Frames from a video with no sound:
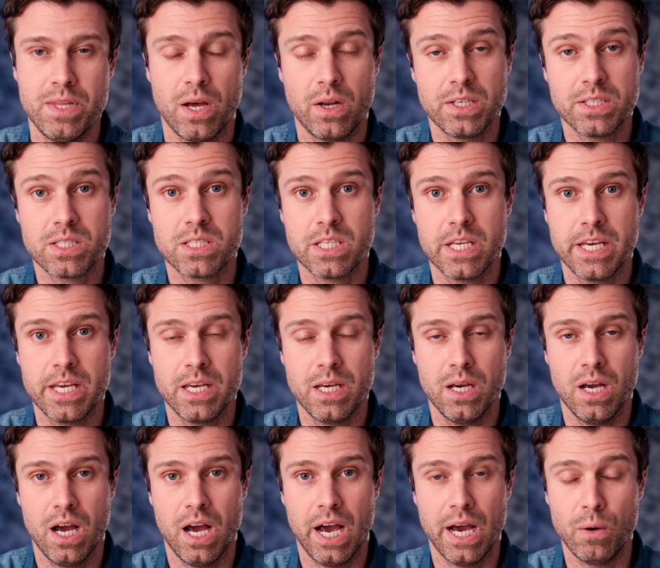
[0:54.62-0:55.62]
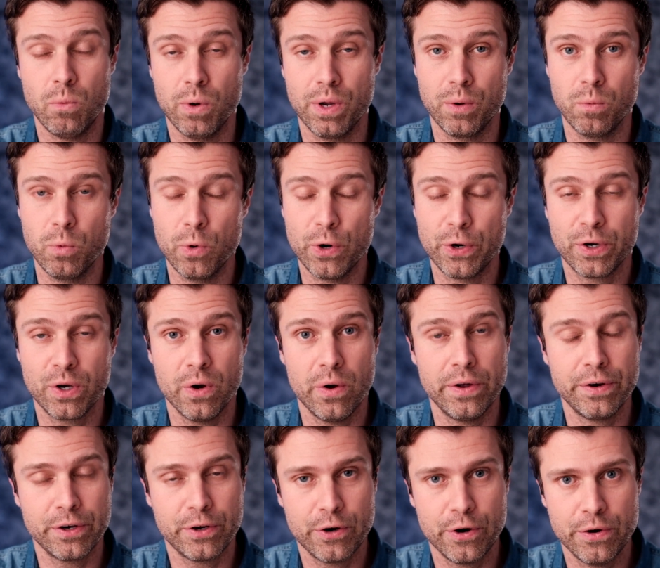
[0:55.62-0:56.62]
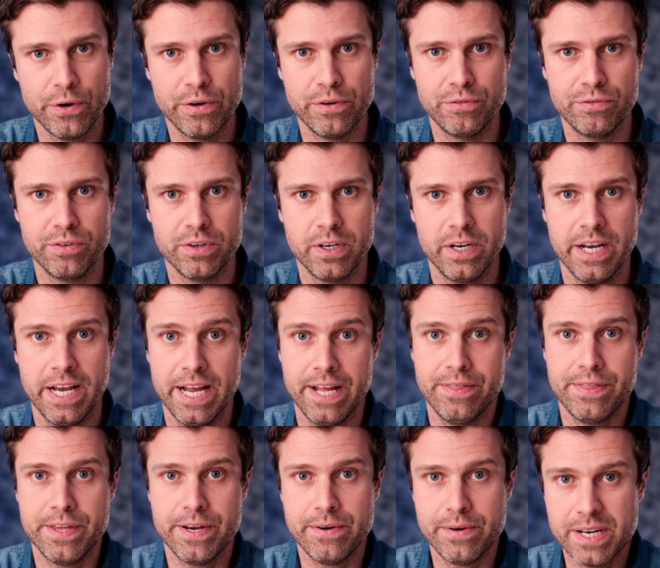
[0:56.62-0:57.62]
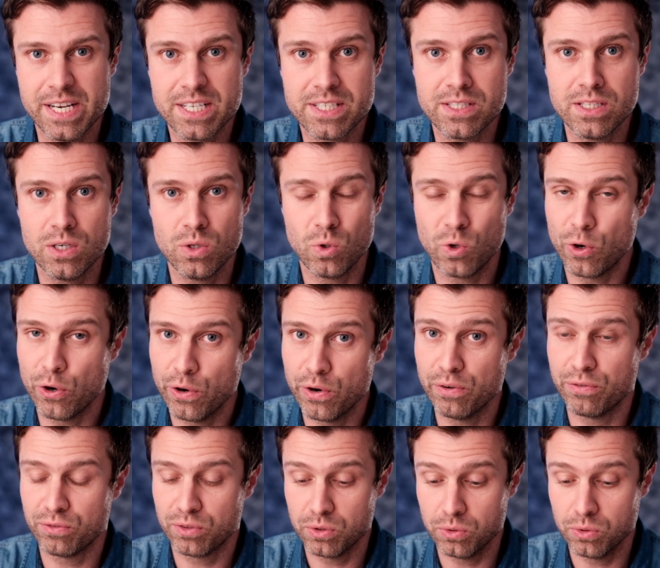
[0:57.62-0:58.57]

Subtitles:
Now, let's say I want to work on a curve and there is no curve